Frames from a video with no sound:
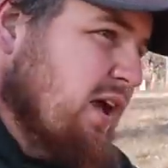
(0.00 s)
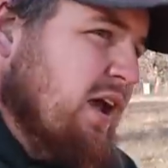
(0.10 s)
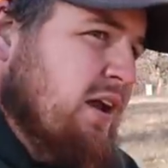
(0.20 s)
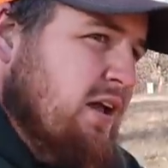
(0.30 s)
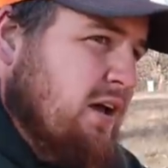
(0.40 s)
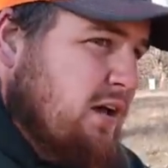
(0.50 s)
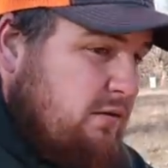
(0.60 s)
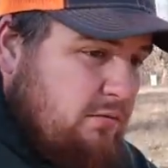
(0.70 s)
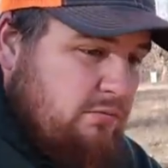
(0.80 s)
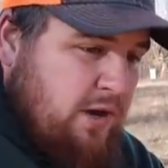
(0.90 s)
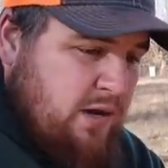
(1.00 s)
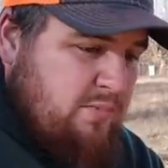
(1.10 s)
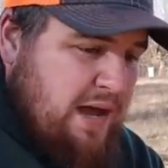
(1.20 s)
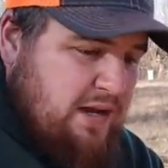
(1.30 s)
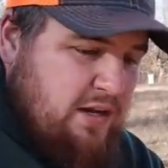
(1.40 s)
and uh, ran
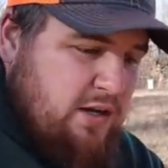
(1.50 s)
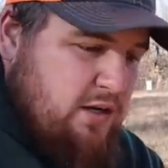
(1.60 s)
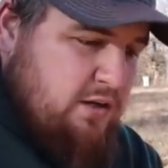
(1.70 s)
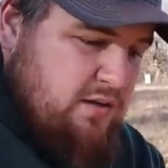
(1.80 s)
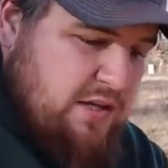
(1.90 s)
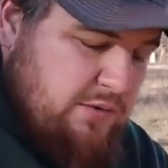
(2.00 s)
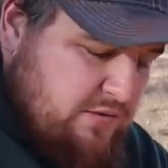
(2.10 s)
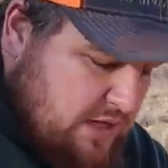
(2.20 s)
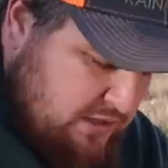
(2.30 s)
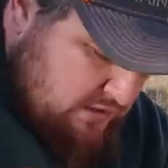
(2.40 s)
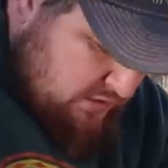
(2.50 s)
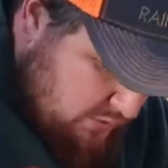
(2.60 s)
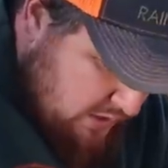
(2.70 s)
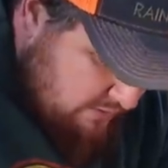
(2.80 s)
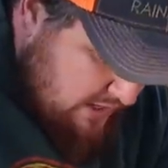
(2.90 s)
back here because I was ready to do
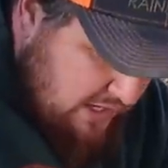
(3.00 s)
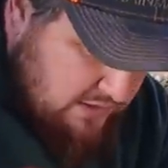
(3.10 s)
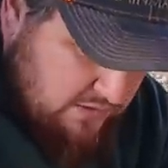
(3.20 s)
whatever I had